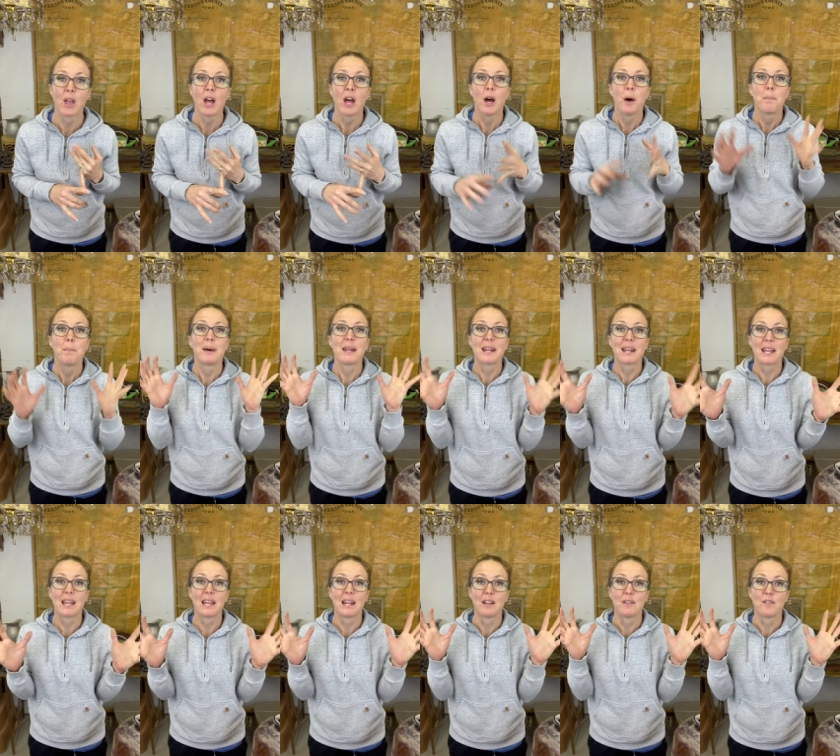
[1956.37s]
But
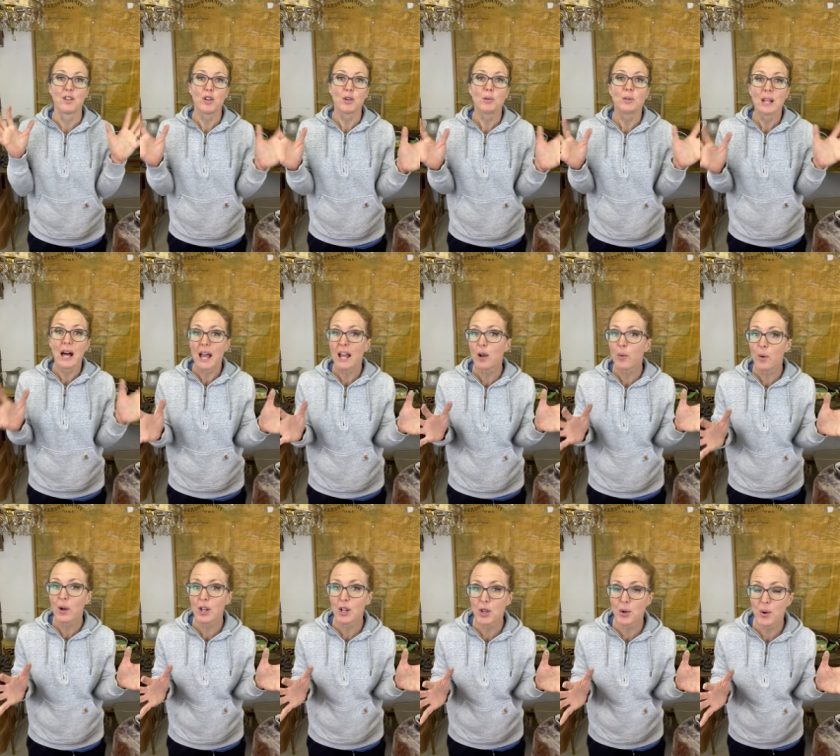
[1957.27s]
again, if you like
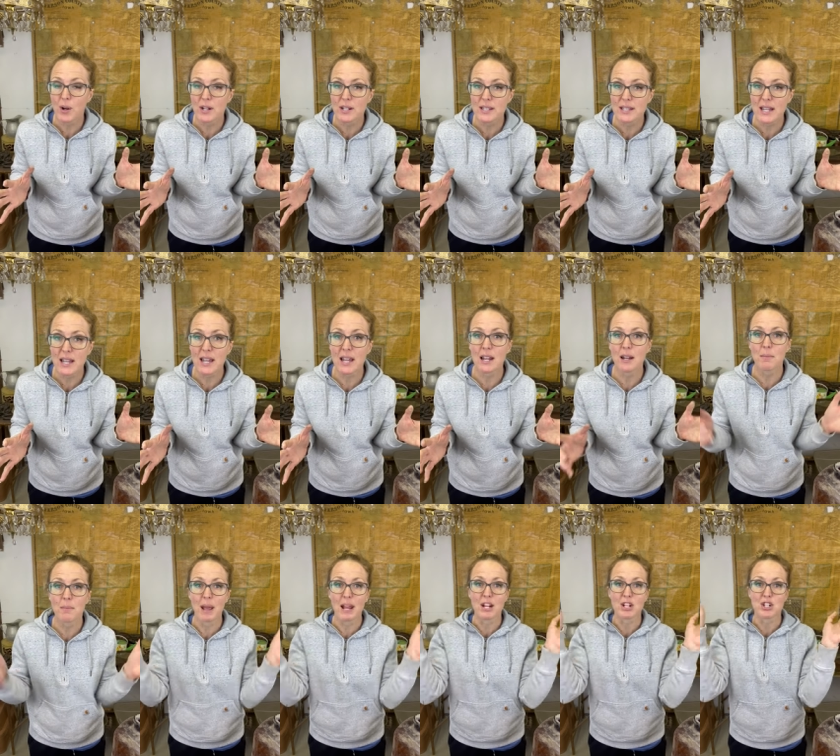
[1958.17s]
what you are seeing,
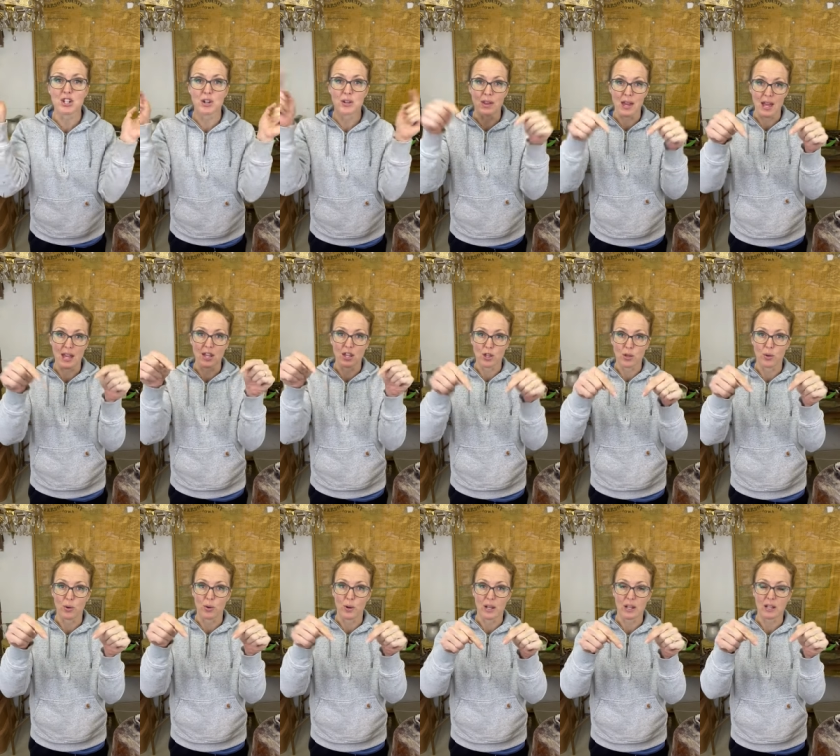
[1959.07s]
make sure that
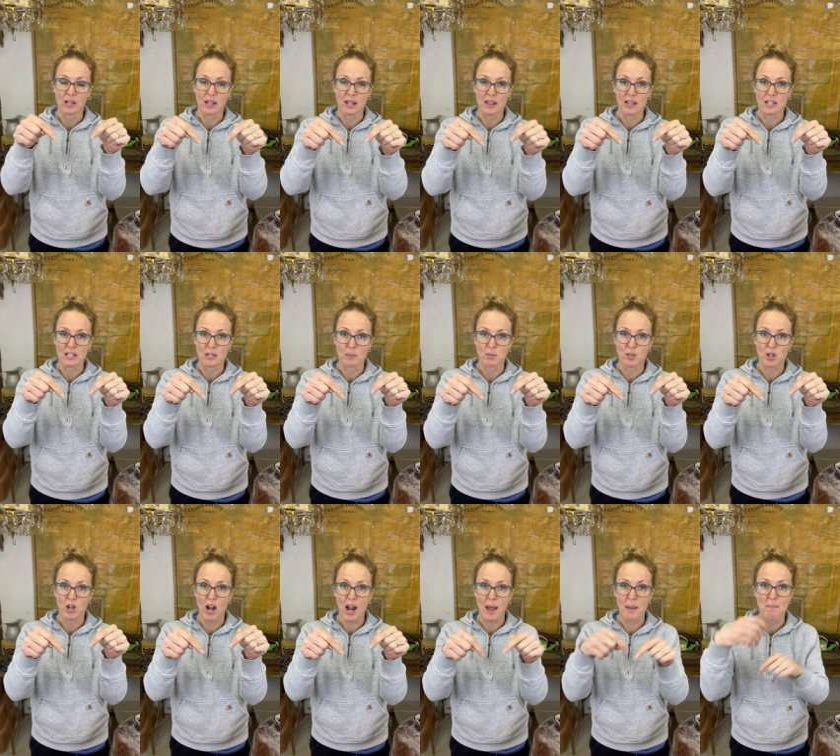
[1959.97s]
you click the
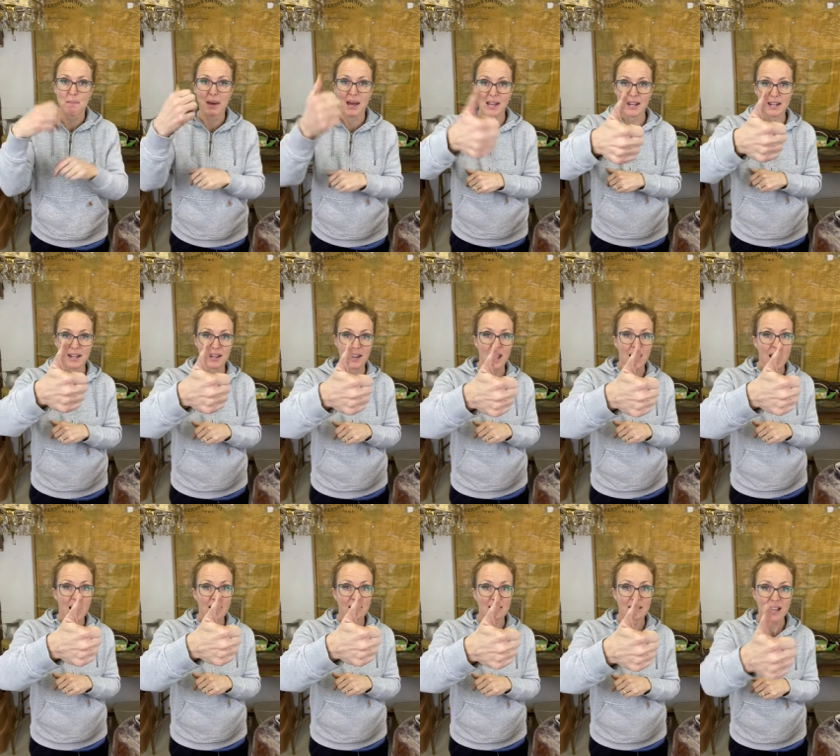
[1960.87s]
subscribe button,
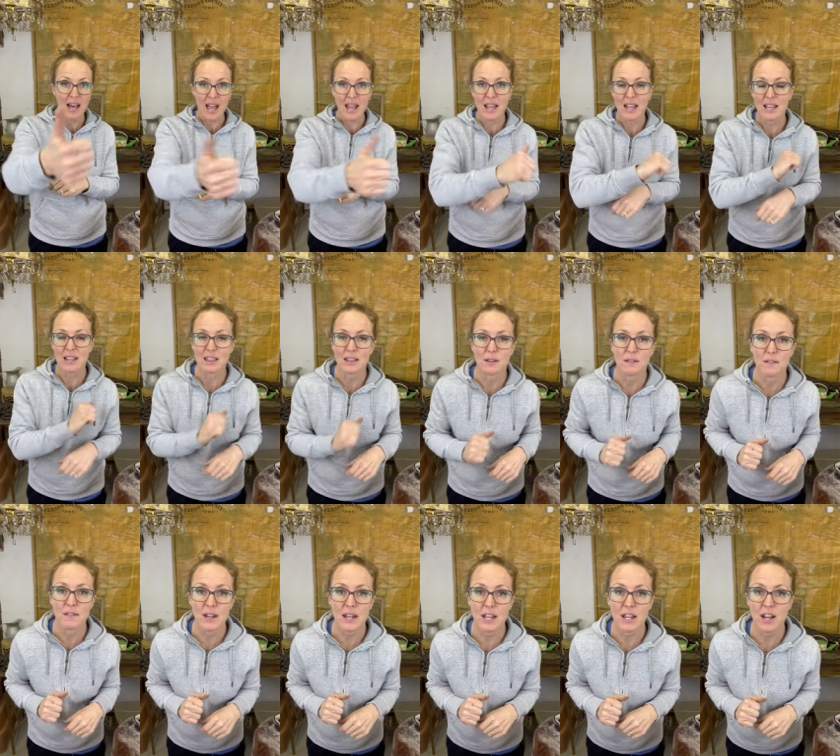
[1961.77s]
like the
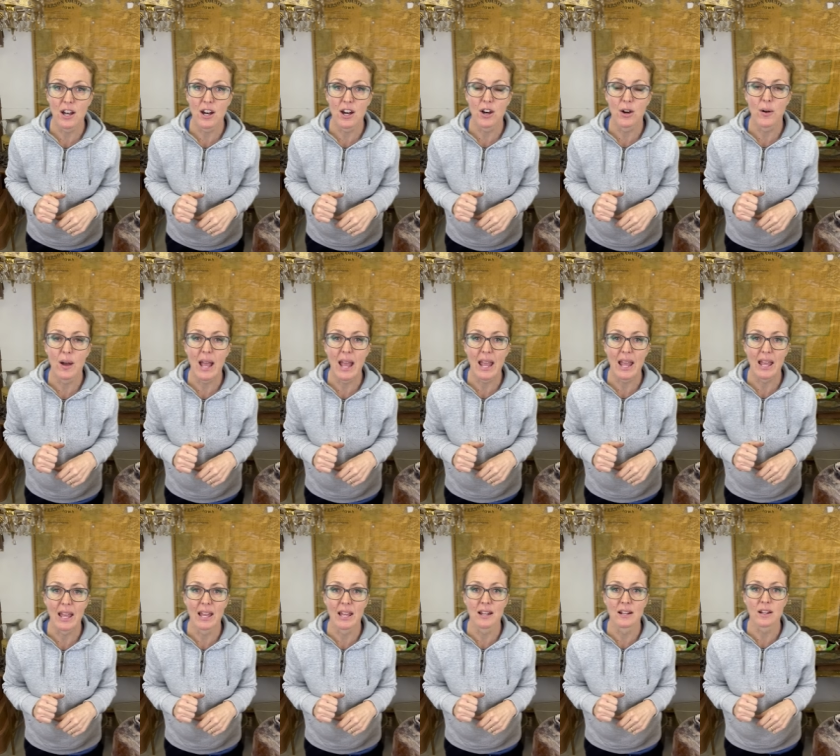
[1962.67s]
video,
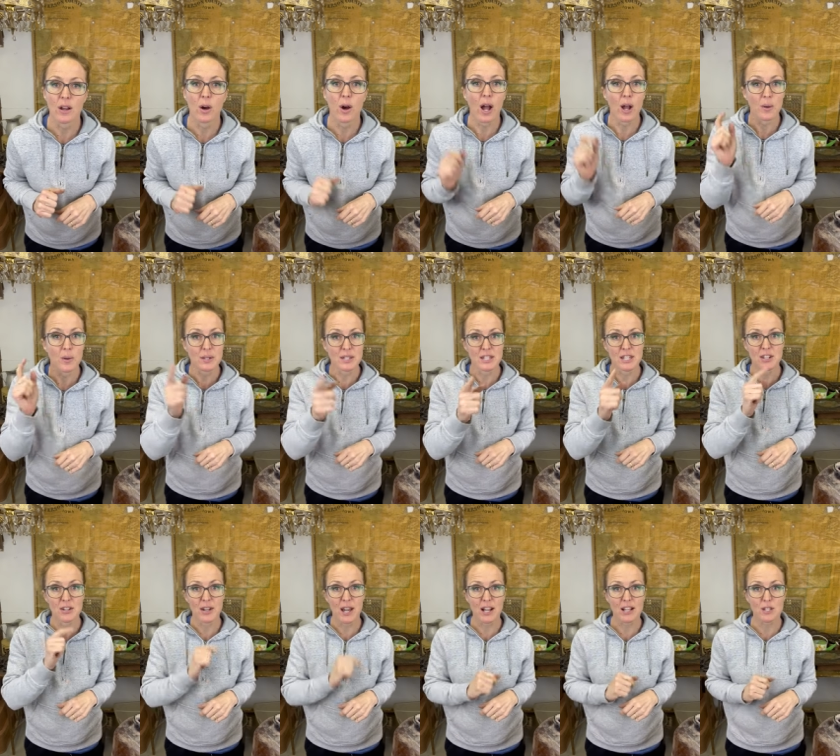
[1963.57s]
and I will see you
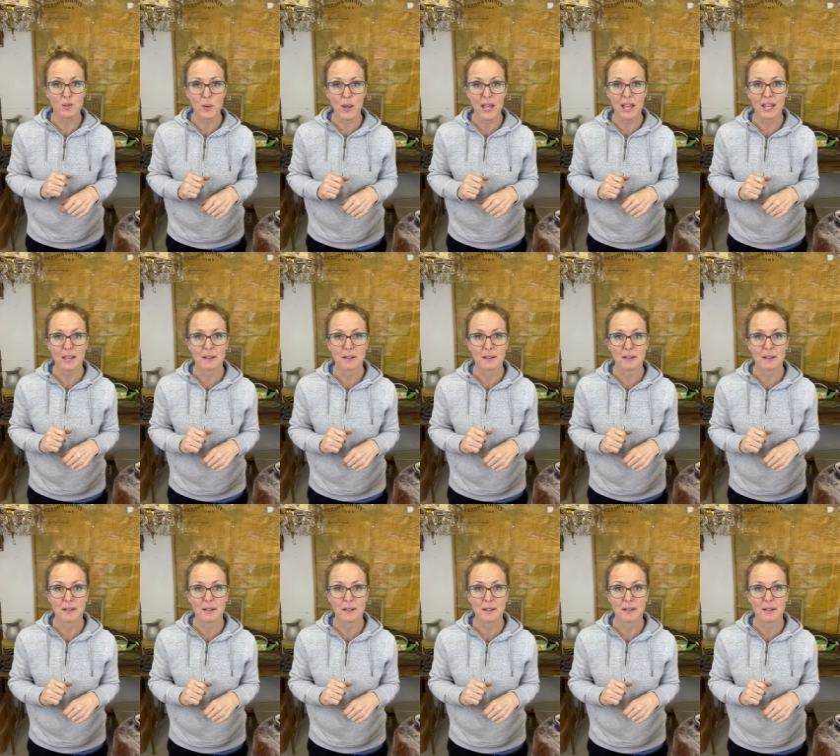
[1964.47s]
next week.